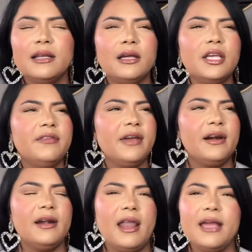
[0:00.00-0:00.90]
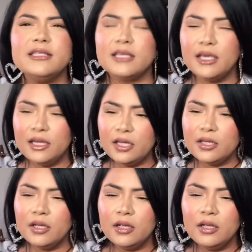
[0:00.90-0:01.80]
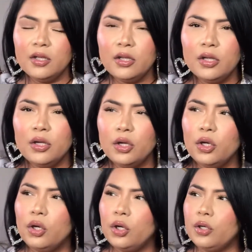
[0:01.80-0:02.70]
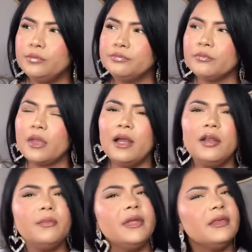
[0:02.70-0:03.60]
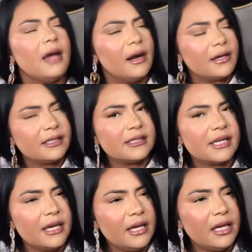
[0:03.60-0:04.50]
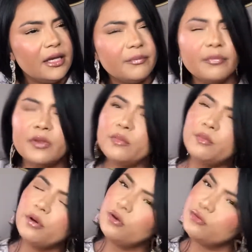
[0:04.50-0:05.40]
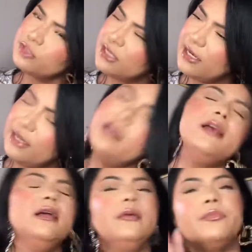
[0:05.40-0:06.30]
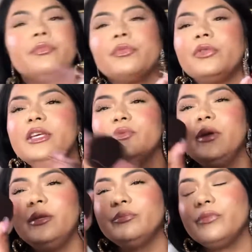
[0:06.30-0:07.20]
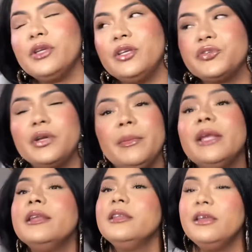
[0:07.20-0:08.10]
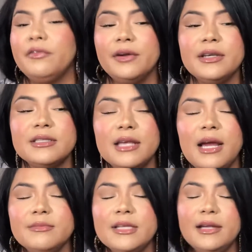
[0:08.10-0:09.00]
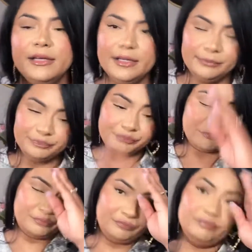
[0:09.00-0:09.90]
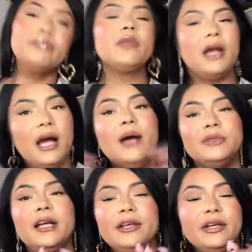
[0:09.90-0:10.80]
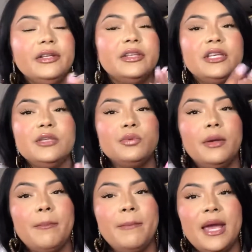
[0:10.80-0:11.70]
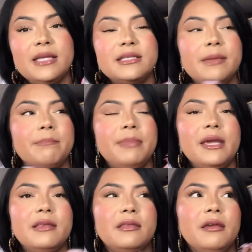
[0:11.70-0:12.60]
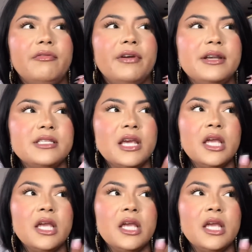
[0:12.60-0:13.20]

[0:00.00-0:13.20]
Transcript: you're light skin or a little bit darker skin, bronze skin, this one is gonna make the difference. I'm telling you, this one makes the big difference,